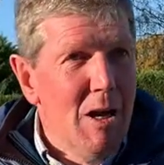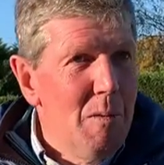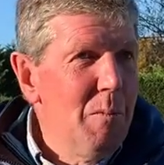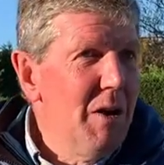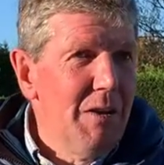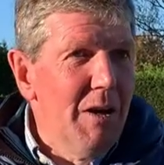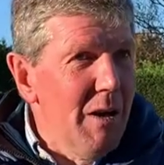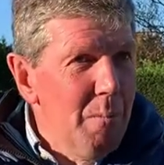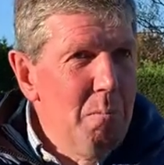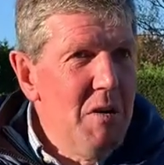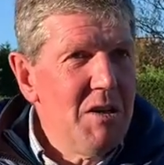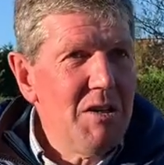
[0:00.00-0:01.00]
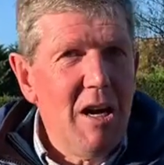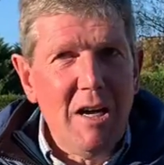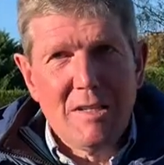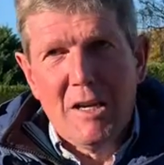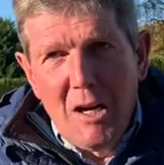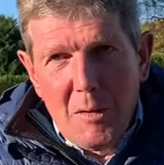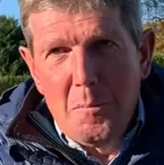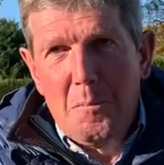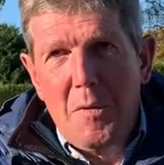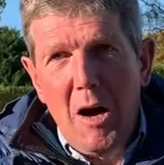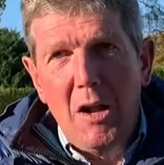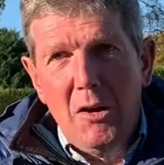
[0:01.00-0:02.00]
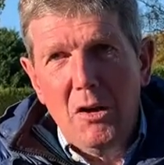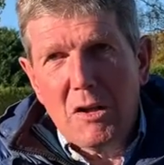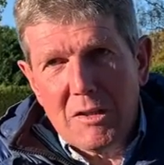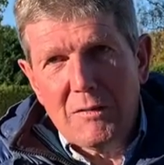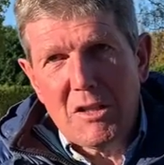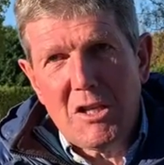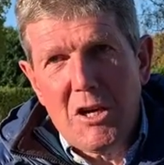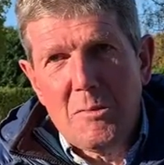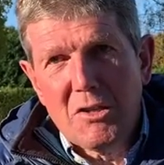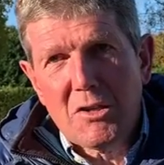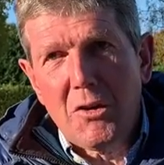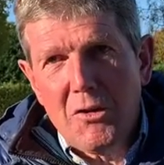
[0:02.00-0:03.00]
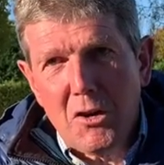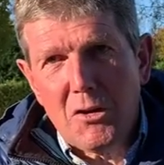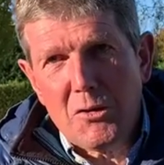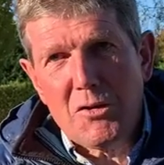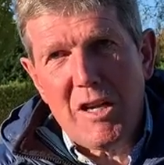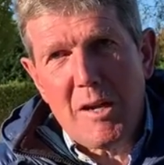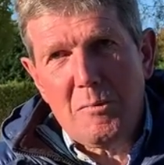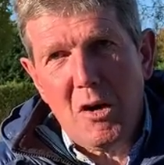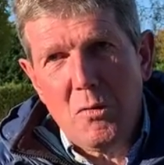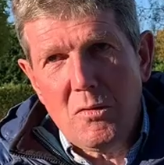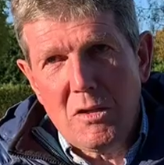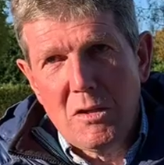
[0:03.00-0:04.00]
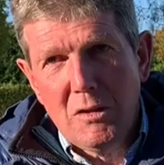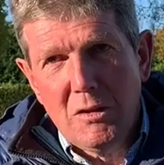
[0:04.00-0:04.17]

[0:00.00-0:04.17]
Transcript: But much as a lot of us humans are not Usain Bolt,